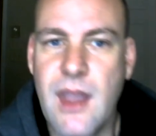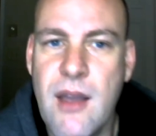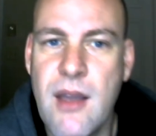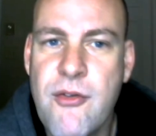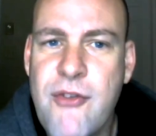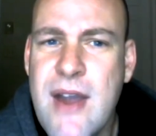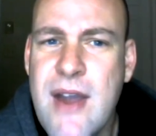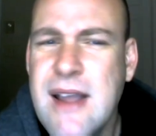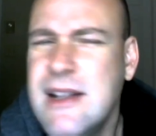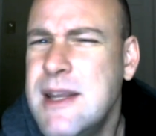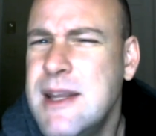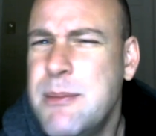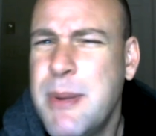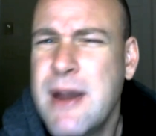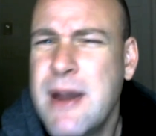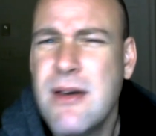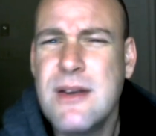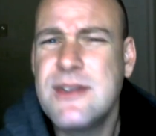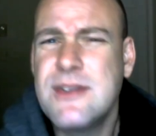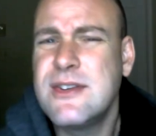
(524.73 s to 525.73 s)
Frankly,
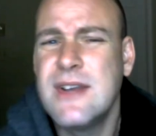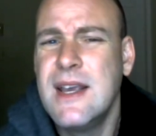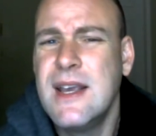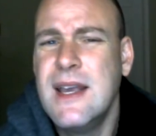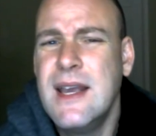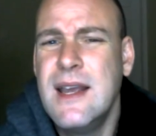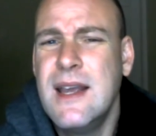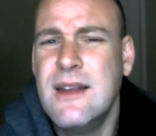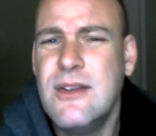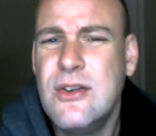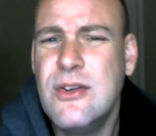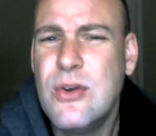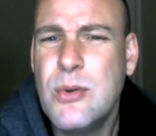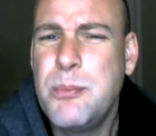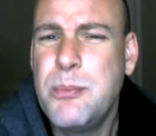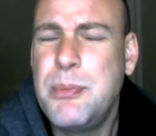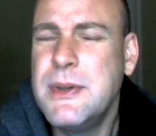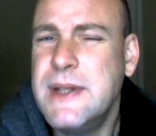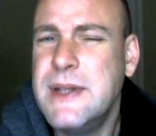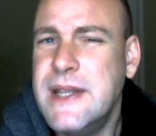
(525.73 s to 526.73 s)
parents, your
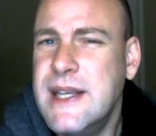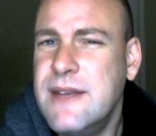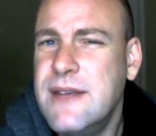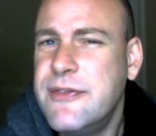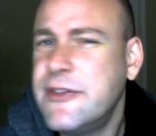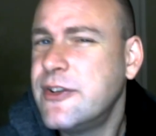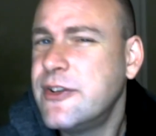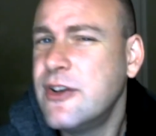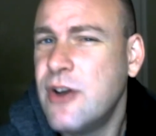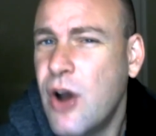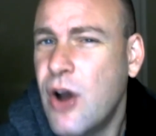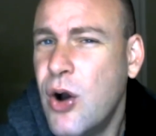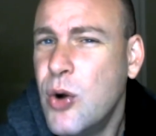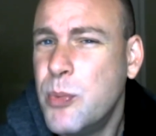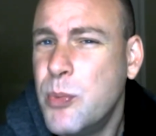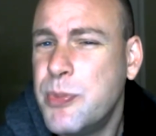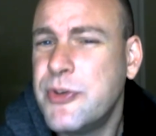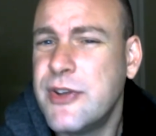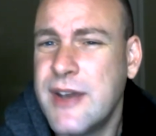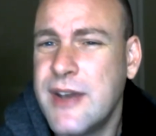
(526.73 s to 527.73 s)
beliefs and
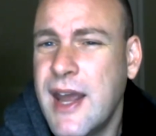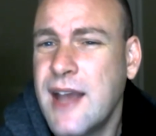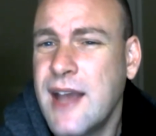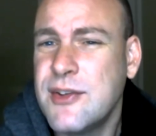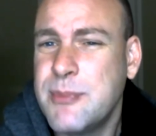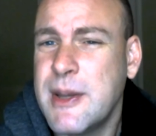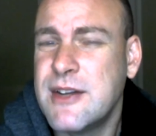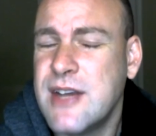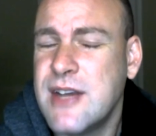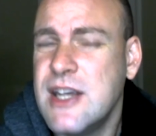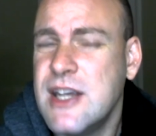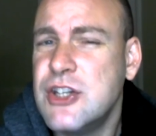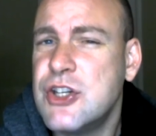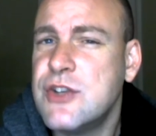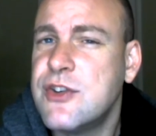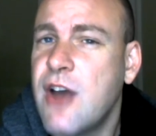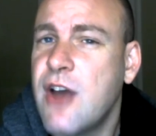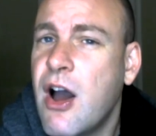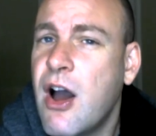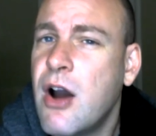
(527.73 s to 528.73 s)
hopes and
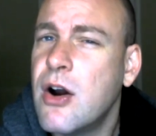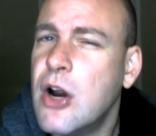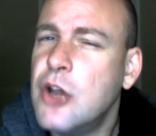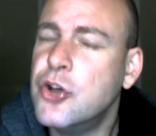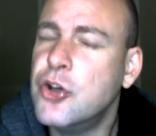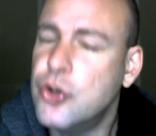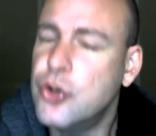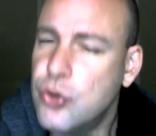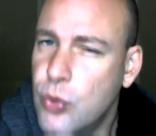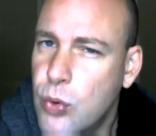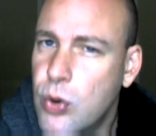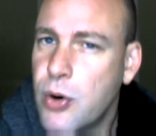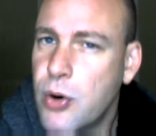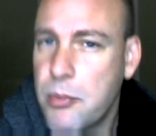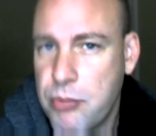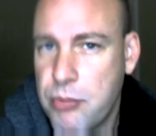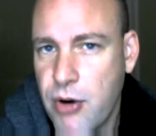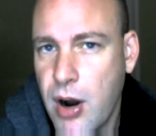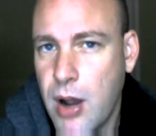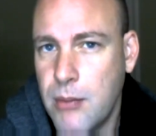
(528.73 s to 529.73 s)
expectations are your
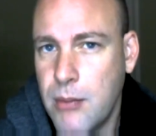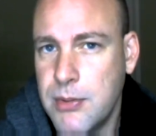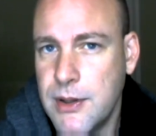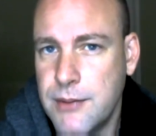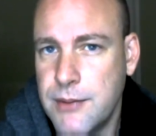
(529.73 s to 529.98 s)
problem.